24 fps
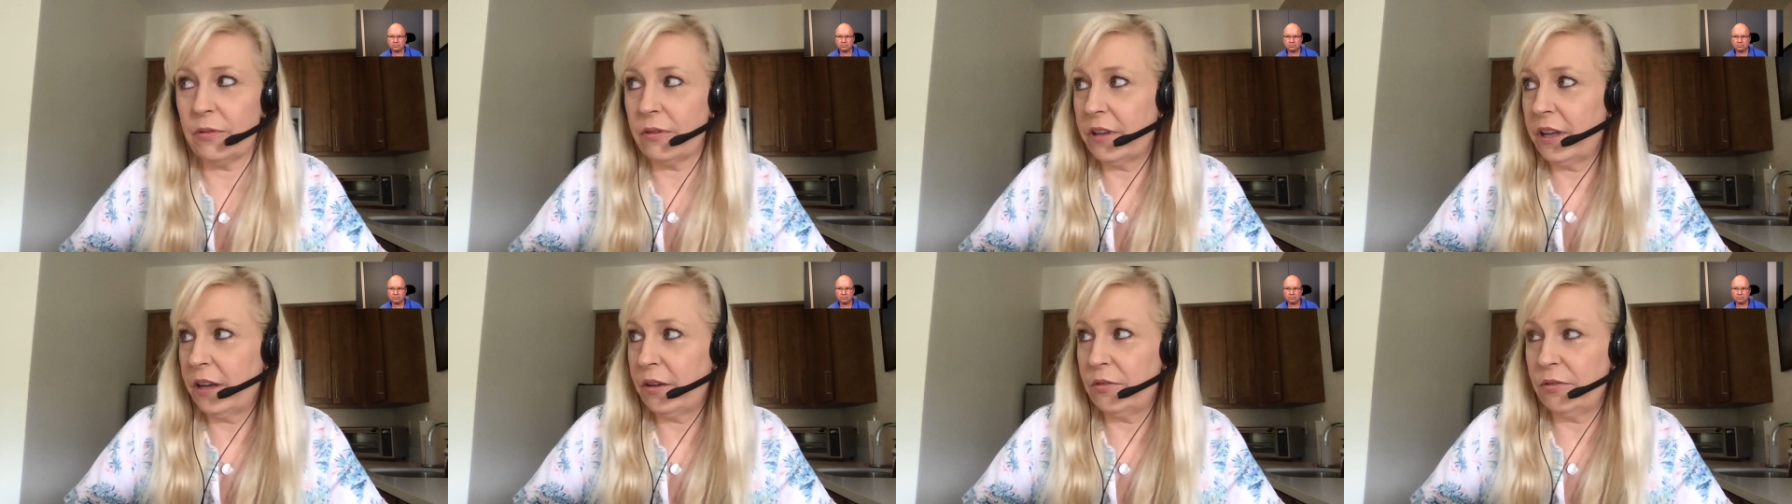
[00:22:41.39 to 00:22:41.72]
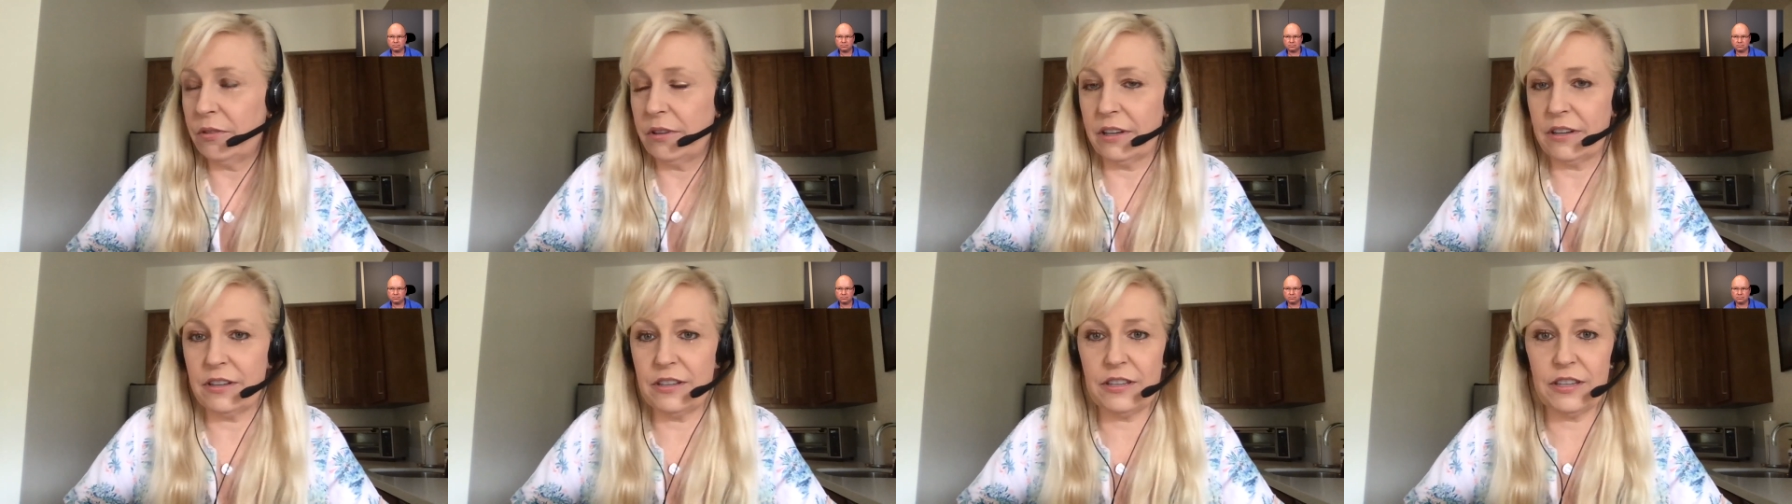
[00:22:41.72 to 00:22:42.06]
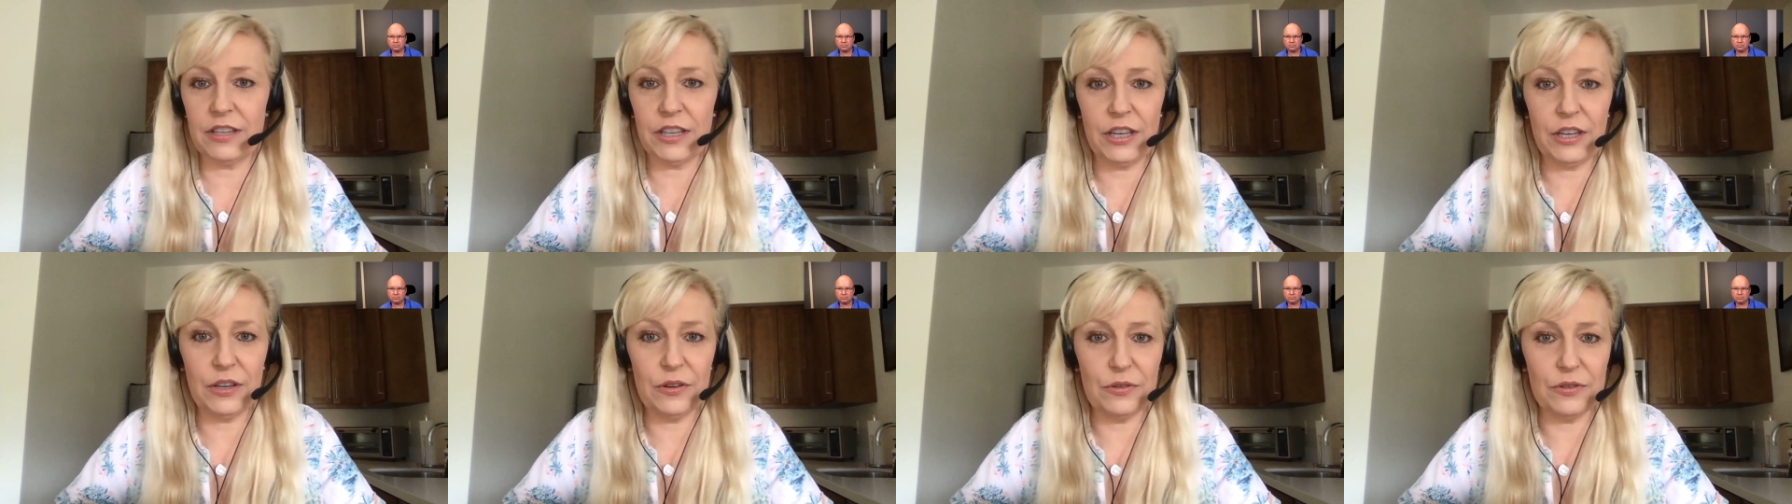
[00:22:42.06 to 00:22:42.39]
people are like, well,
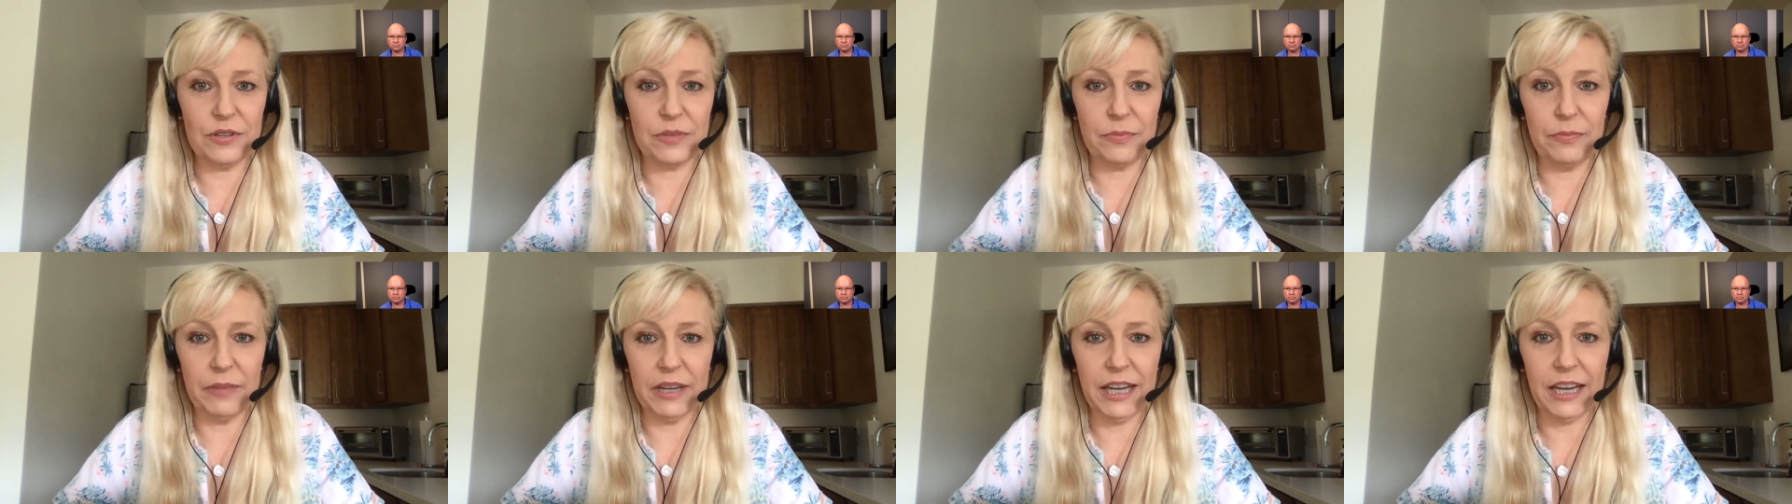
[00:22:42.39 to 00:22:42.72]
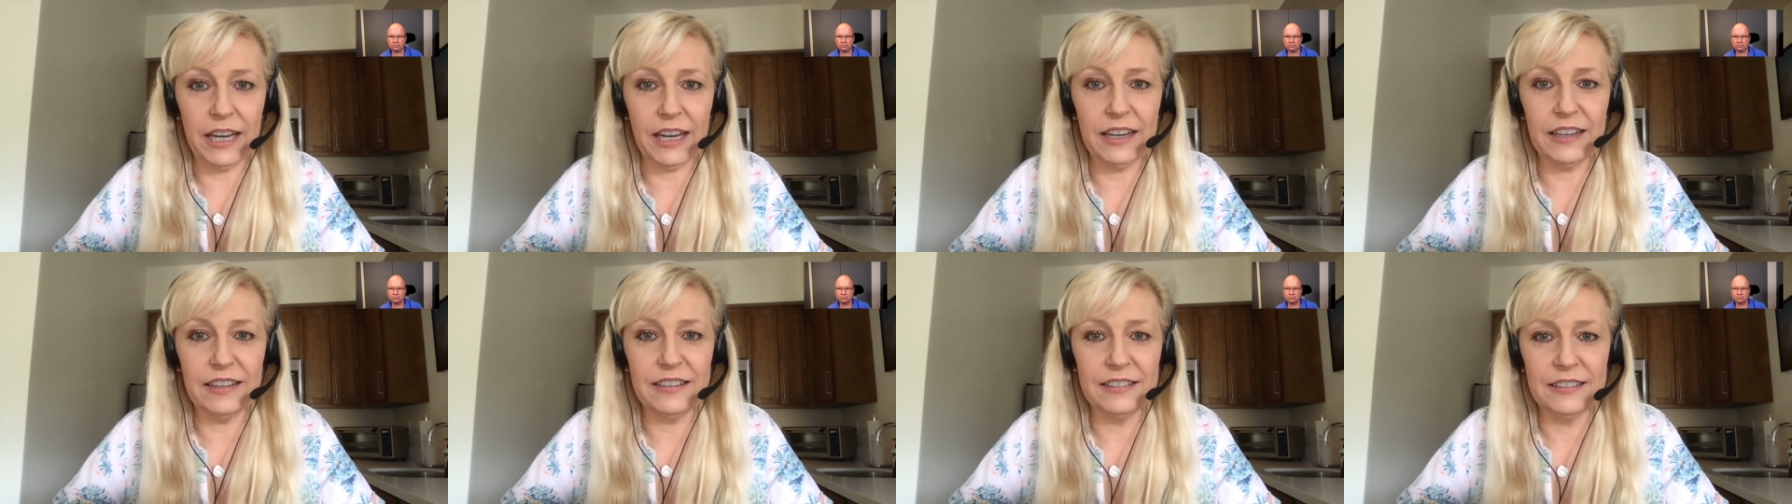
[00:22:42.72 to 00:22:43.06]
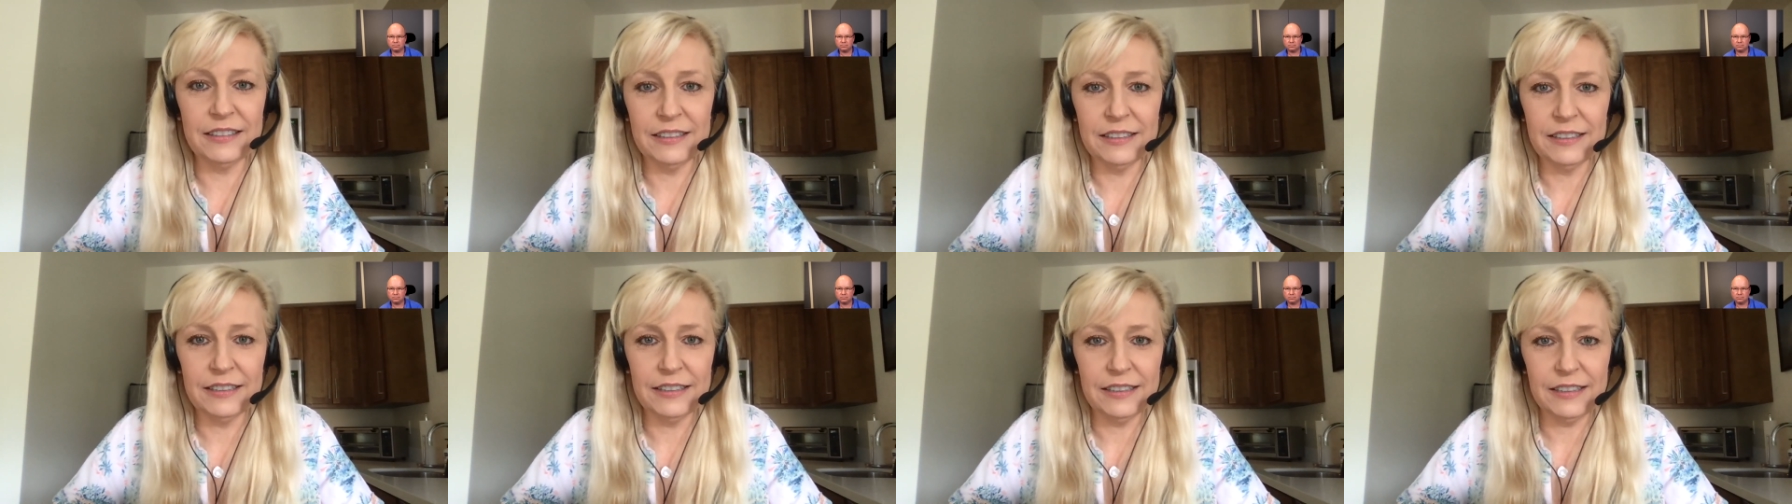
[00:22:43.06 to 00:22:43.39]
excuse me.